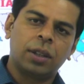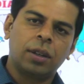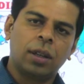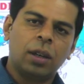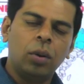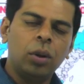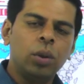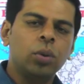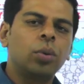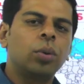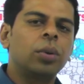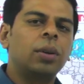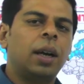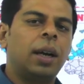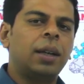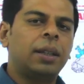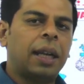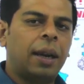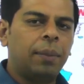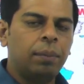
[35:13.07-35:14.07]
You could
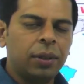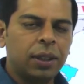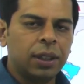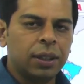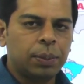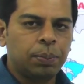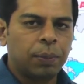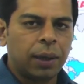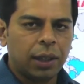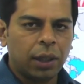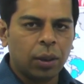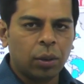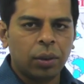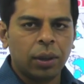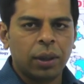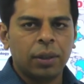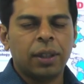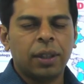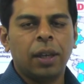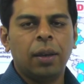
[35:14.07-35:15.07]
attempt this particular
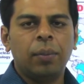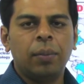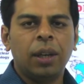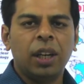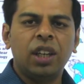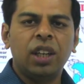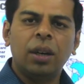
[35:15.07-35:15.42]
theme in